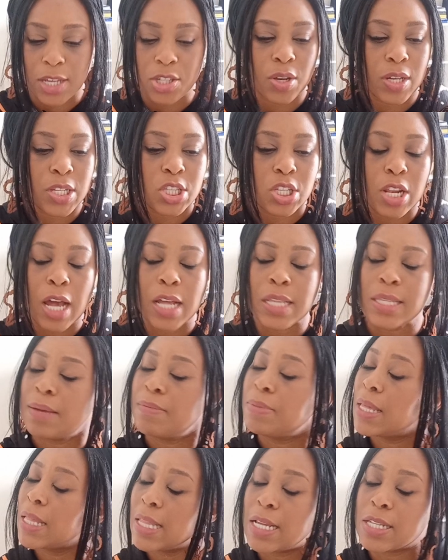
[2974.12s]
so it's not
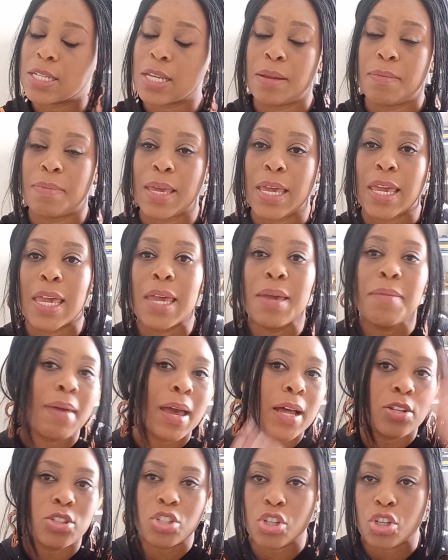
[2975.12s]
something that's going to be
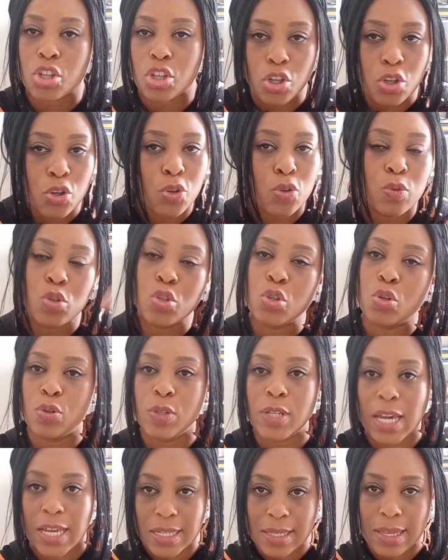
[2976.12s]
emailed to you 2
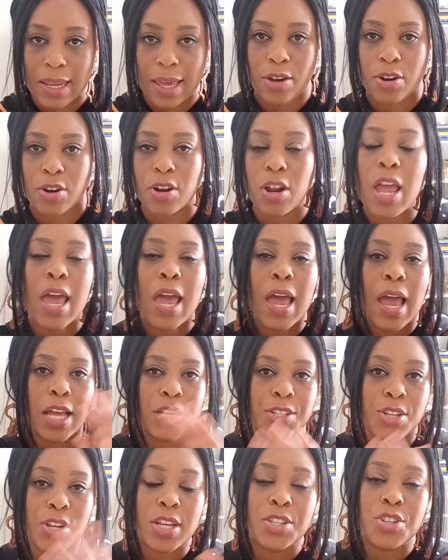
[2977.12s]
days later. As
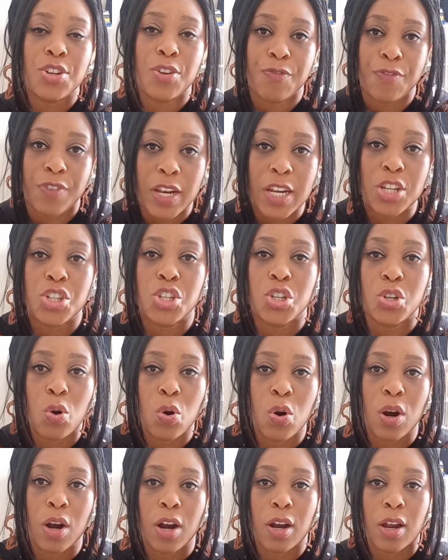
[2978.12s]
soon as you finish
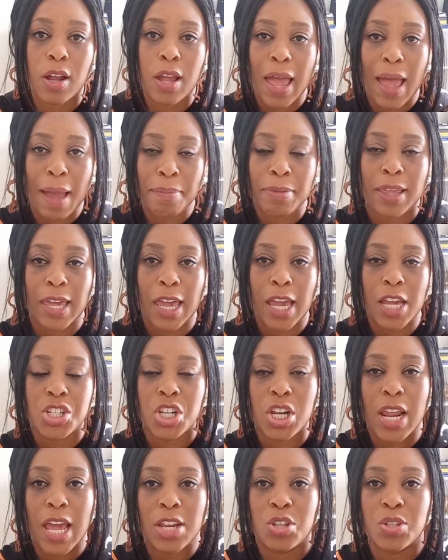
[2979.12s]
your
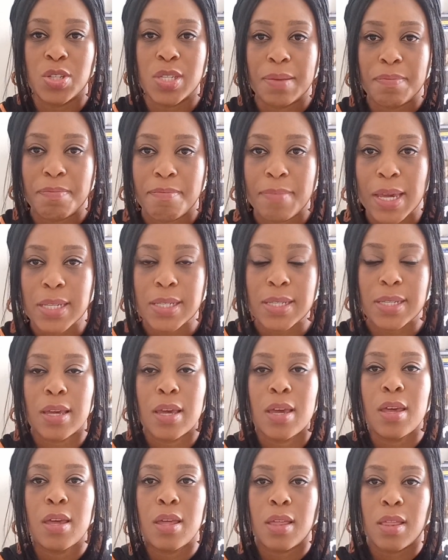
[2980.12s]
application and you submit,
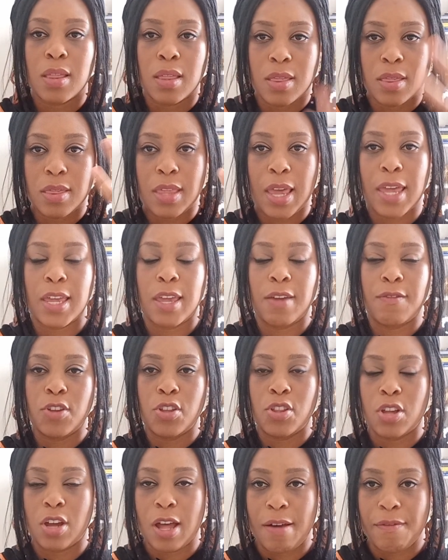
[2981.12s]
they give you
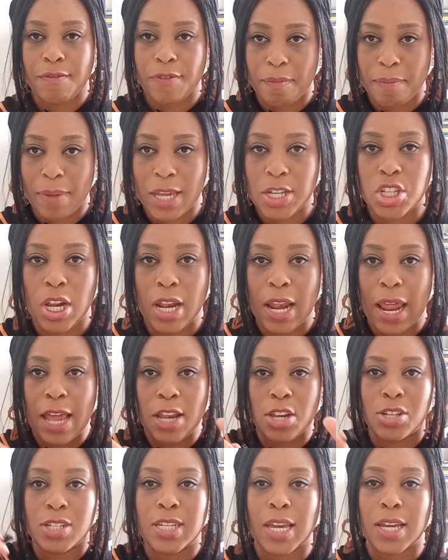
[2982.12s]
the confirmation, and
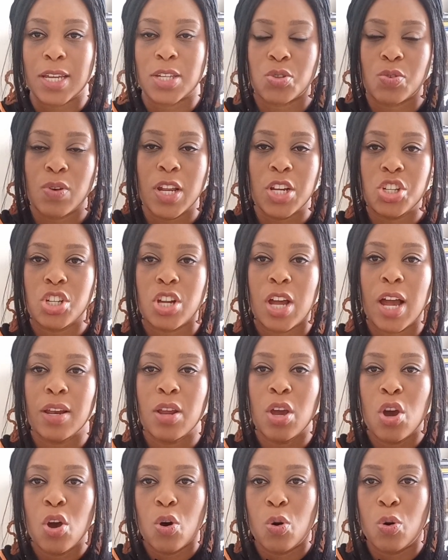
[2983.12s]
you take a screenshot,
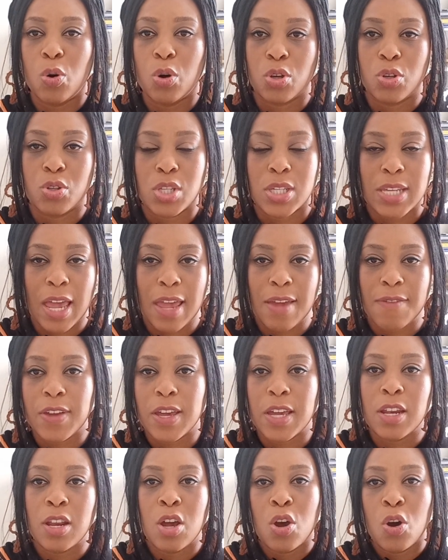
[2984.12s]
or you save
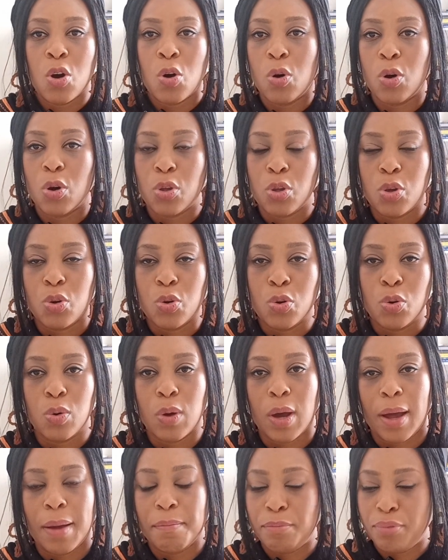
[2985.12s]
it, or you
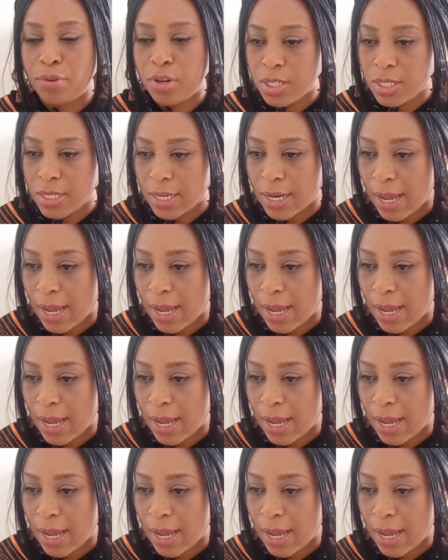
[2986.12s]
print it